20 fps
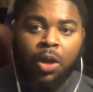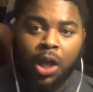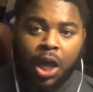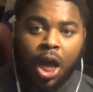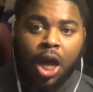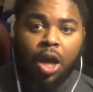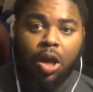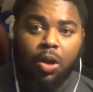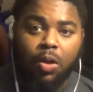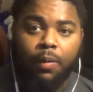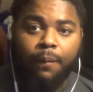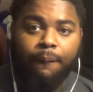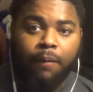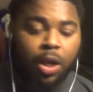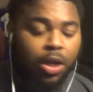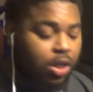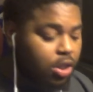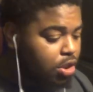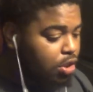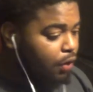KO.
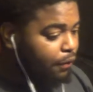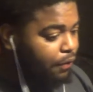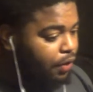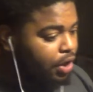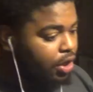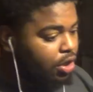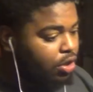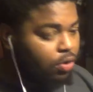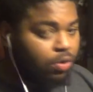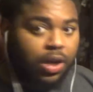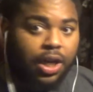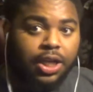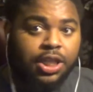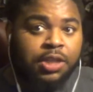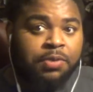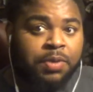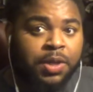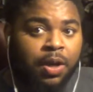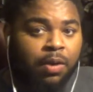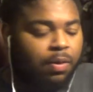So, further ado, guys,
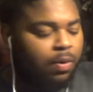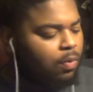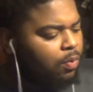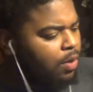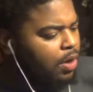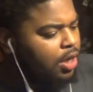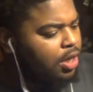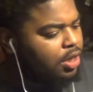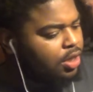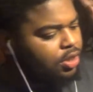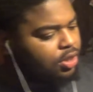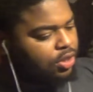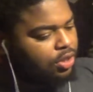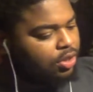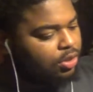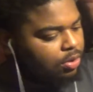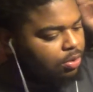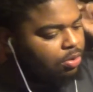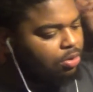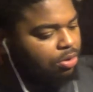here we go. One,
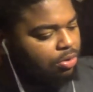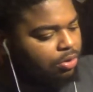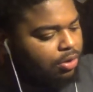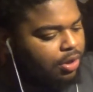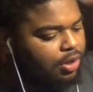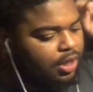two, three.